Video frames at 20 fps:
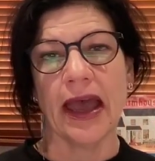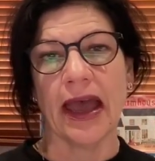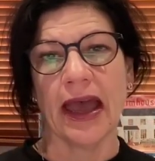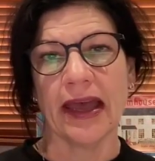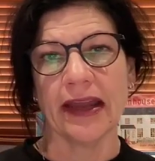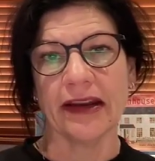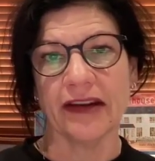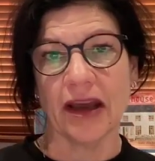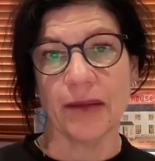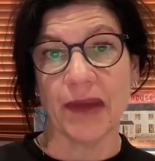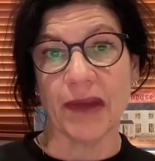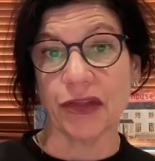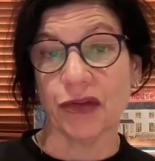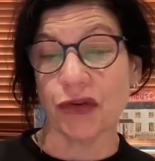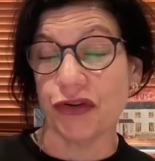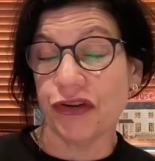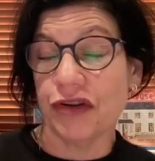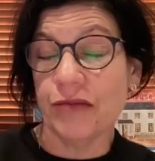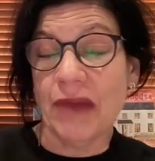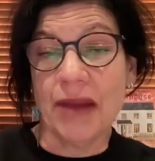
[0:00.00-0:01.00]
And I
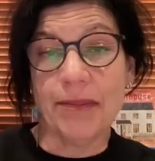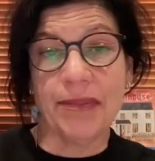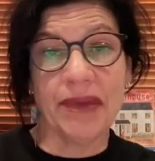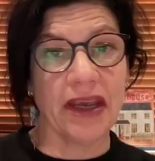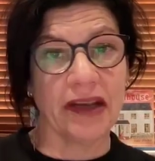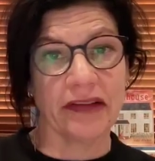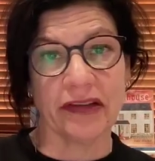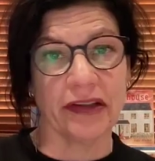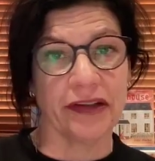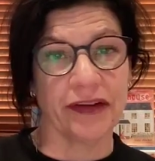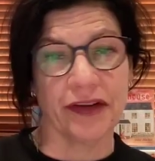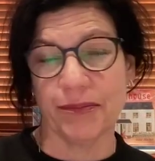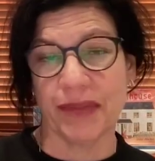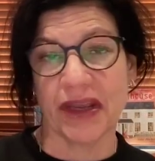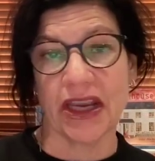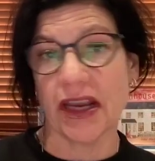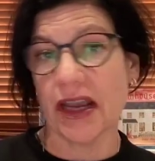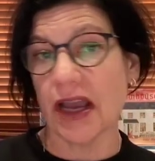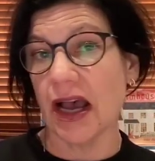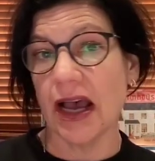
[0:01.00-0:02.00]
thought, you might be excellent at
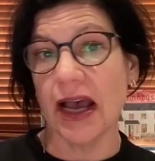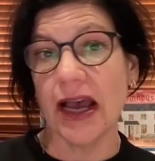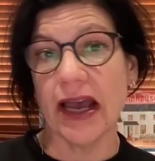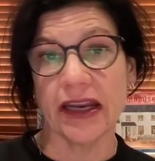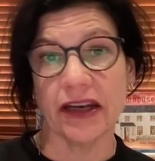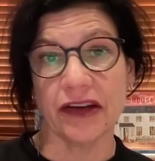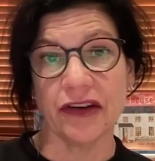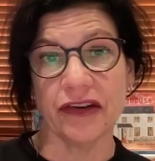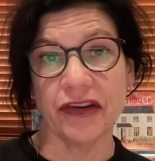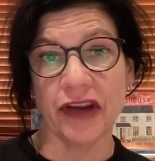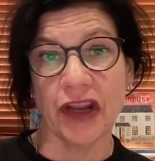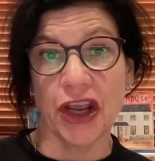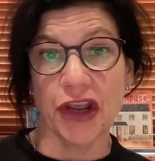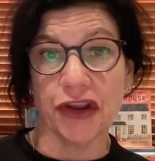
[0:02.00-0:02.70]
being kind.